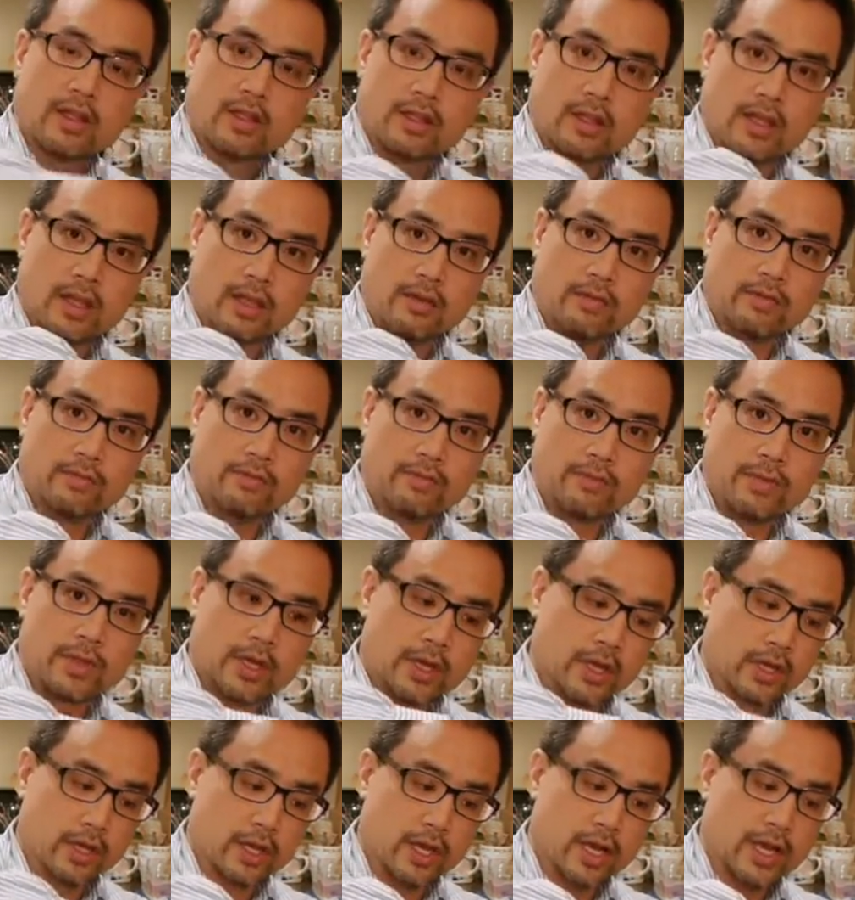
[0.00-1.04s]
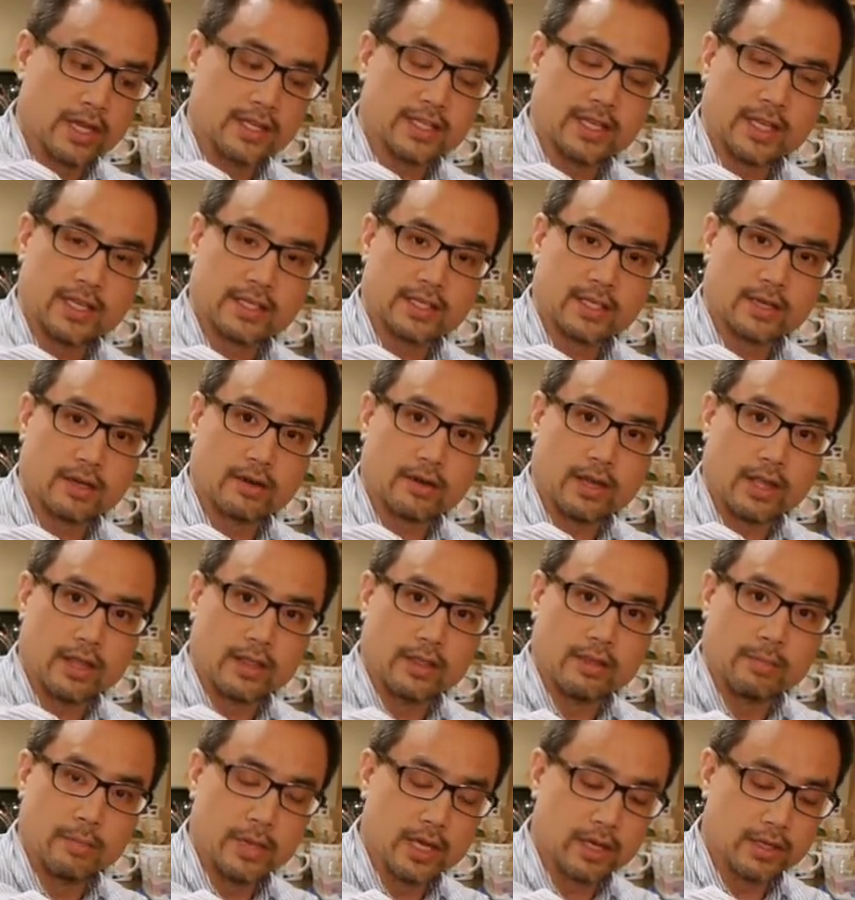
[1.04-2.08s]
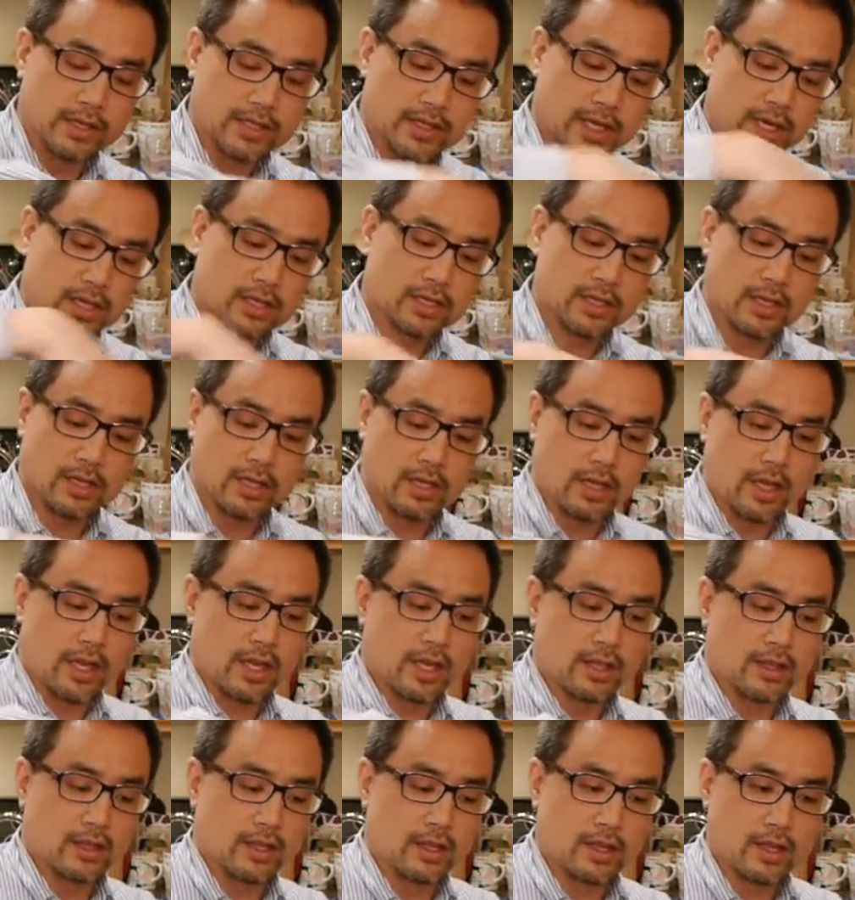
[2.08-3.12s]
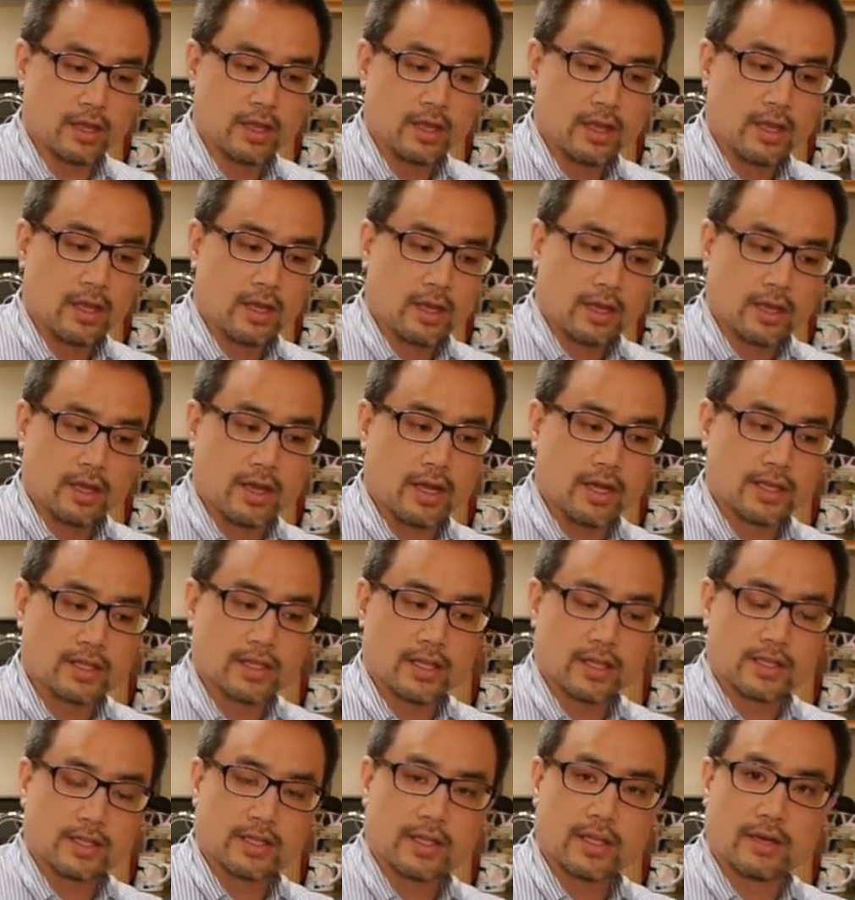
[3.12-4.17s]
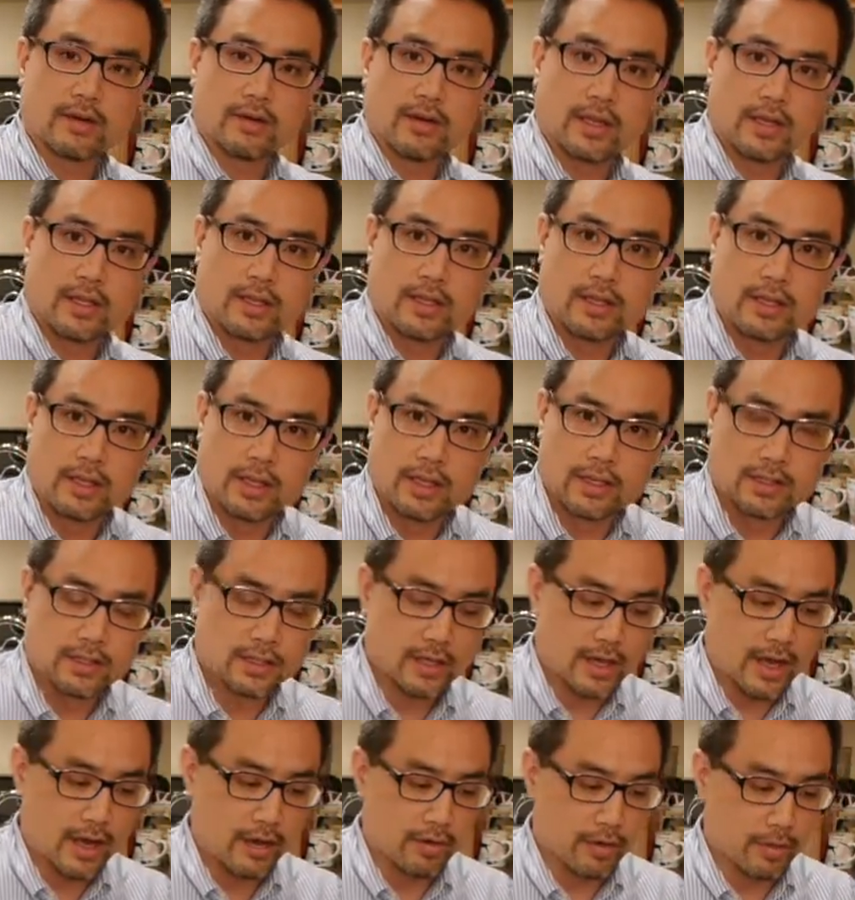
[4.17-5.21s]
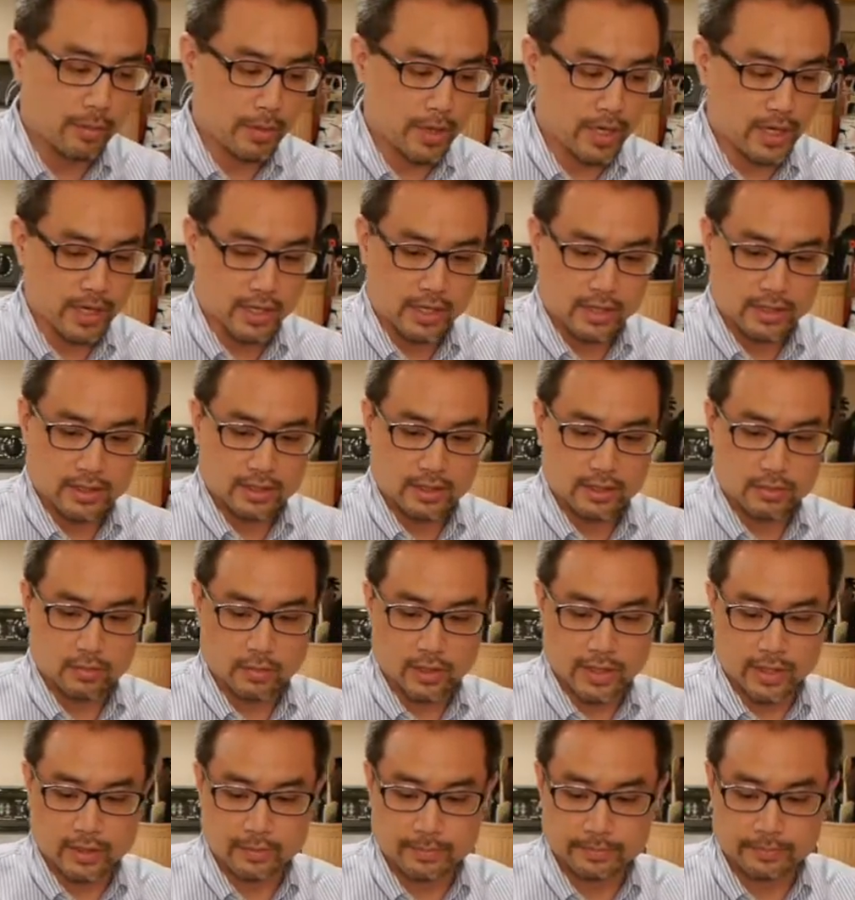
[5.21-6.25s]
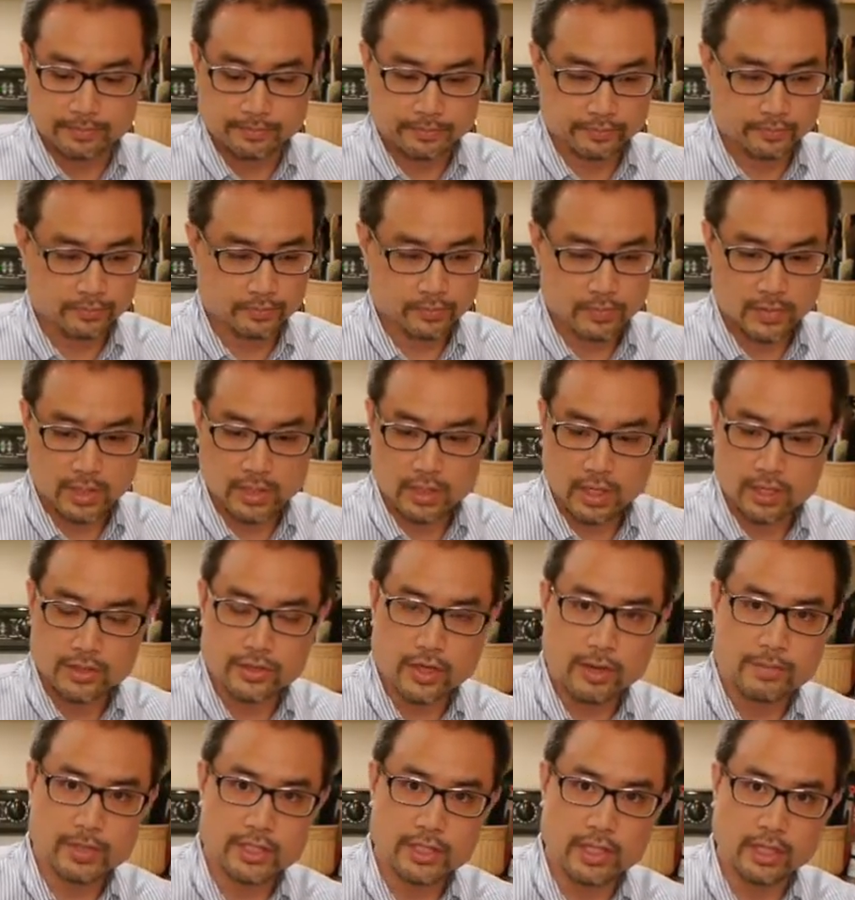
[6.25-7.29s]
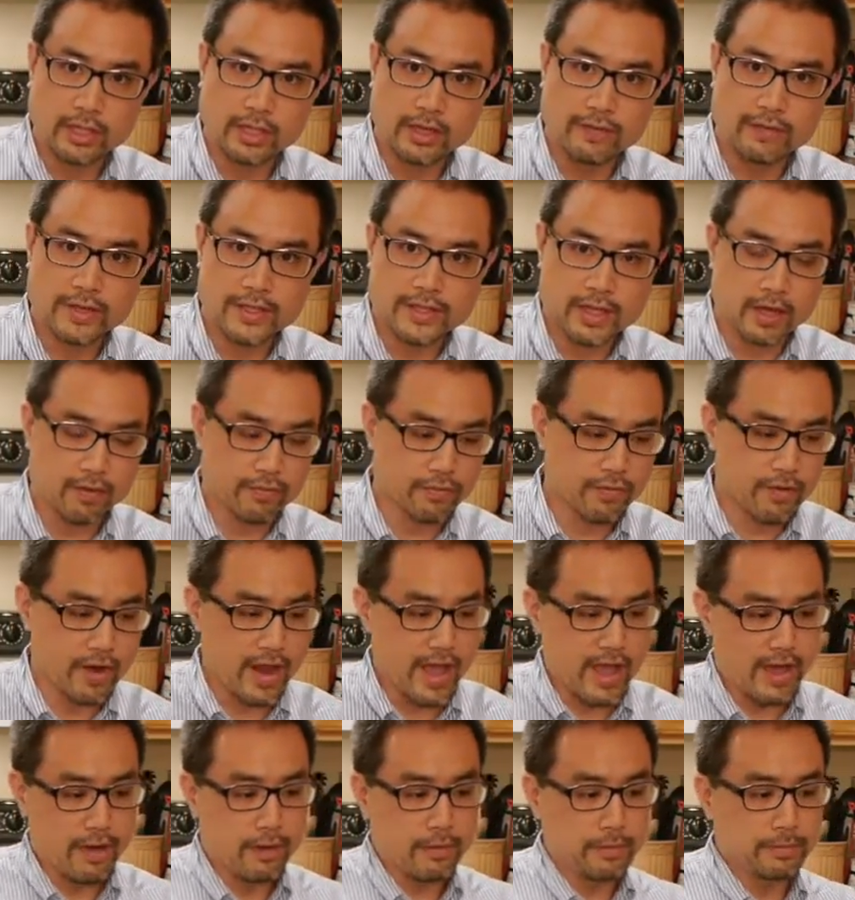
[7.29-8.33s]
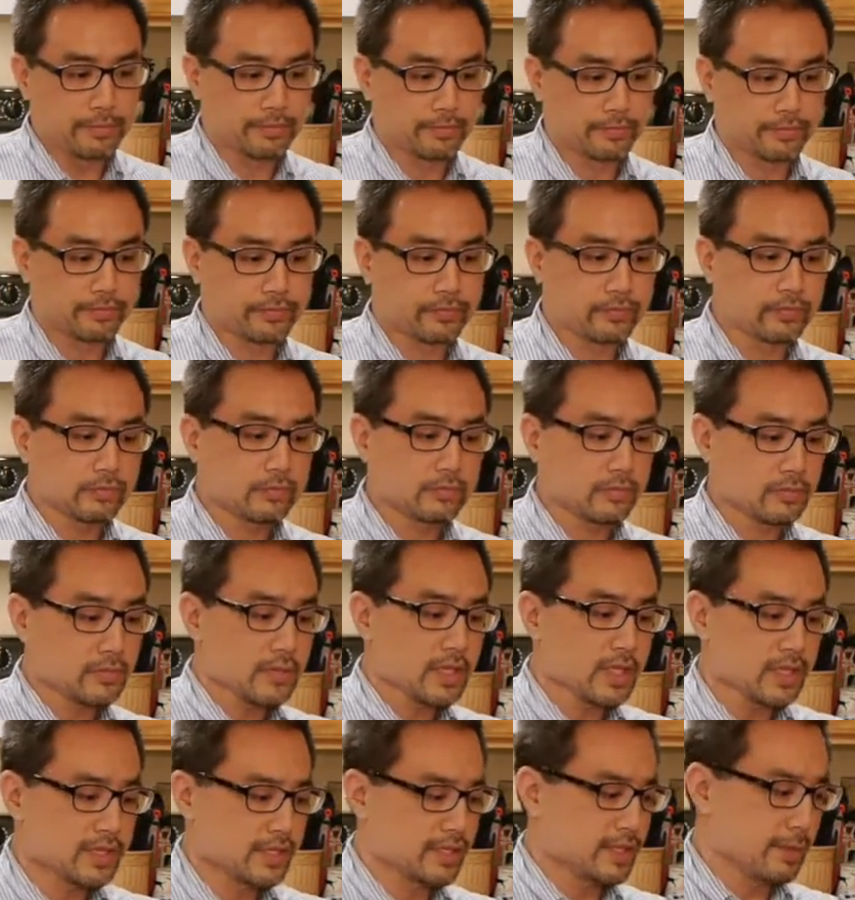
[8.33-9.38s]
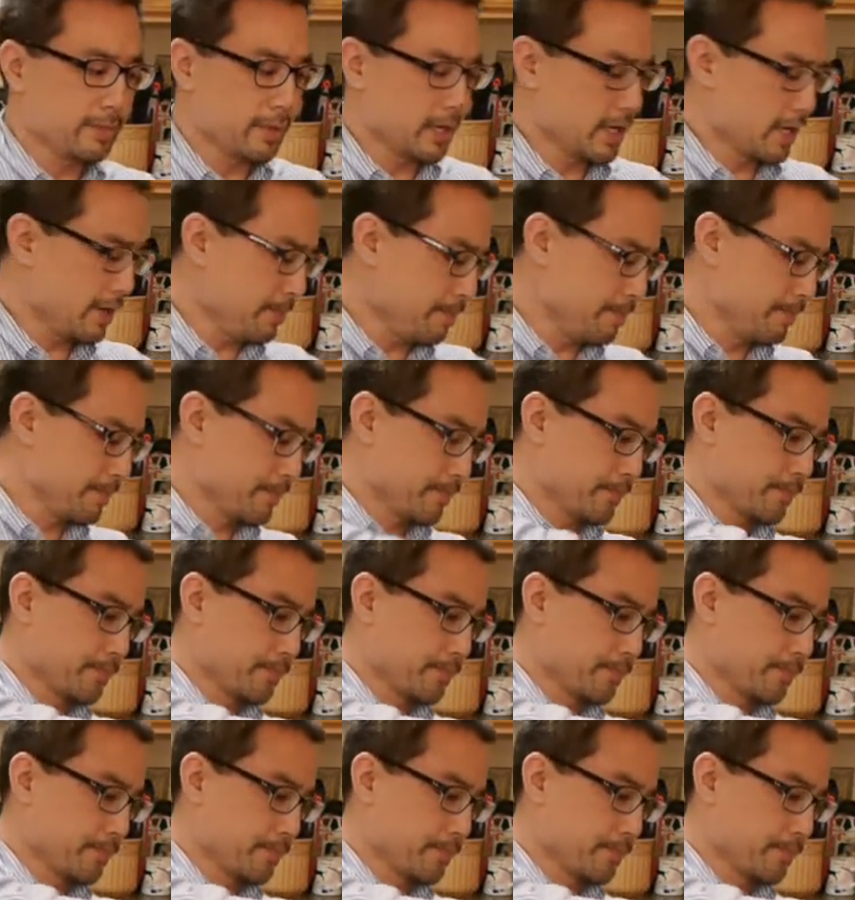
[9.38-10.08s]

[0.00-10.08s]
the contents that are in the middle section and the contents that are in these outer pockets as well. So I'm just going to leave this out for now. Zip it up.